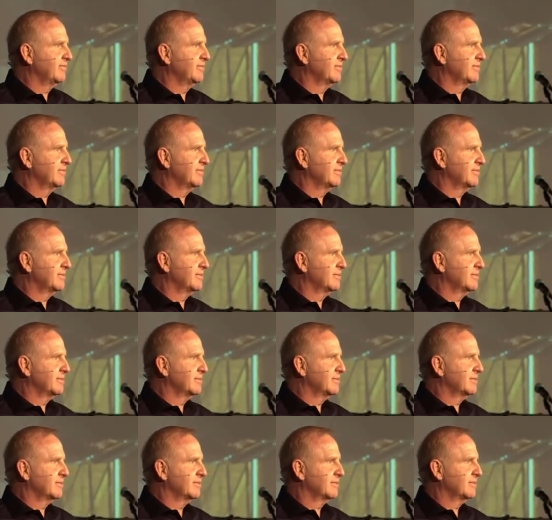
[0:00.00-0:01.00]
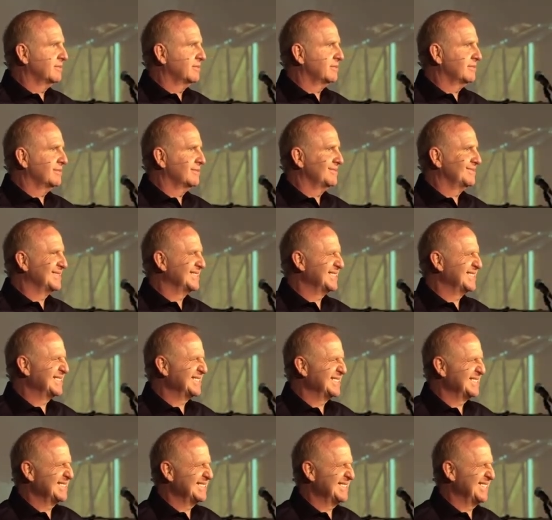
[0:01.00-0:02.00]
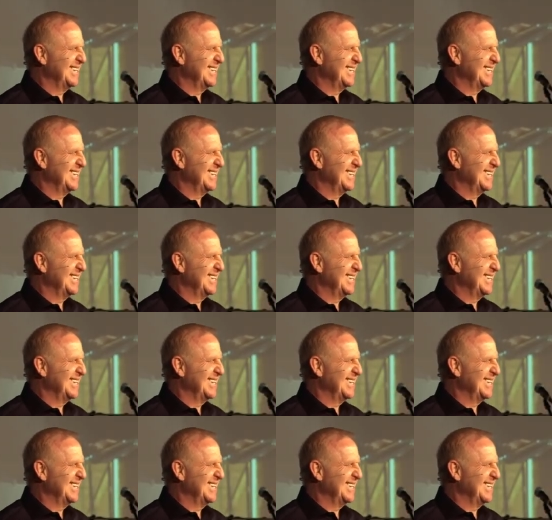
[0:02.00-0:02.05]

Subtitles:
Nothing is said.